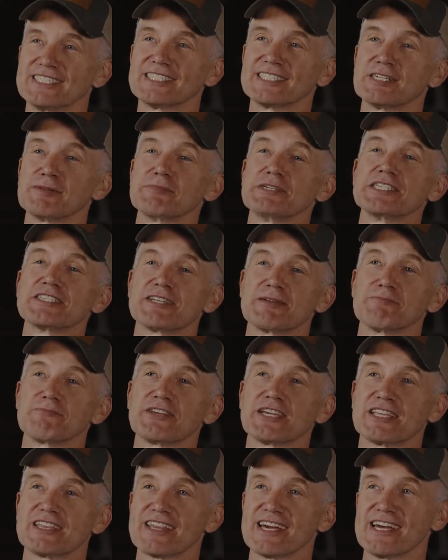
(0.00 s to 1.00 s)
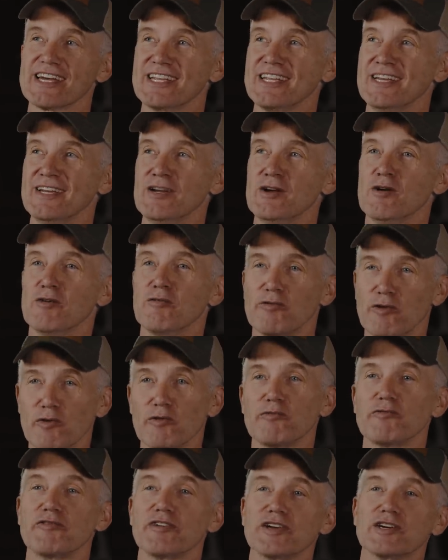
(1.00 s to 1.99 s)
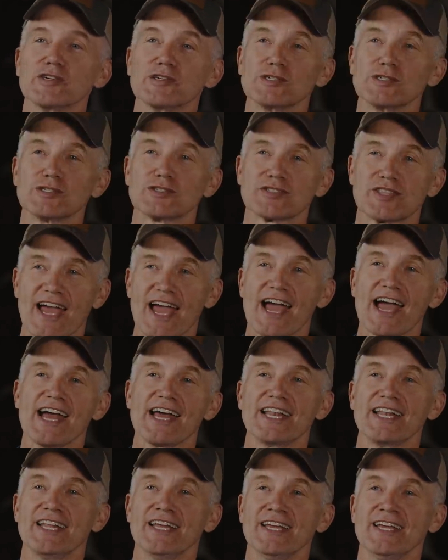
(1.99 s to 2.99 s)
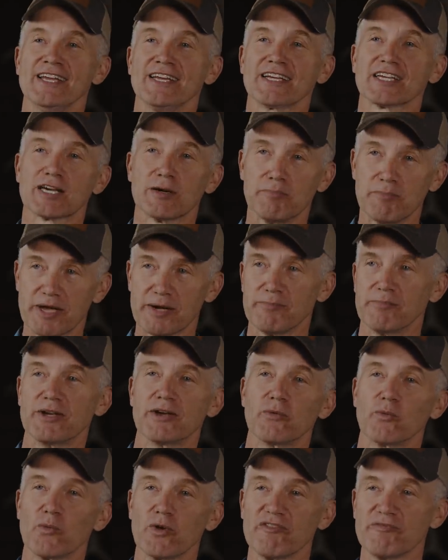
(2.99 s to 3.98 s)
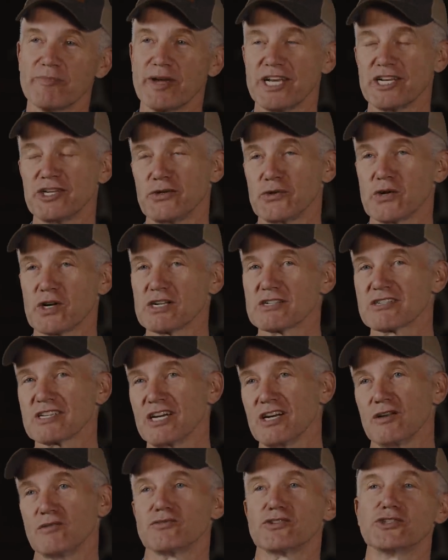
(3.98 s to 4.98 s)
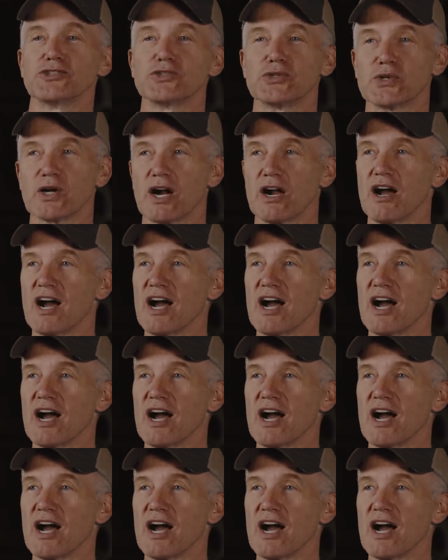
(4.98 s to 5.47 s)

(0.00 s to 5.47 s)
it's going to be something that fulfills that commitment we've made to ourselves and to our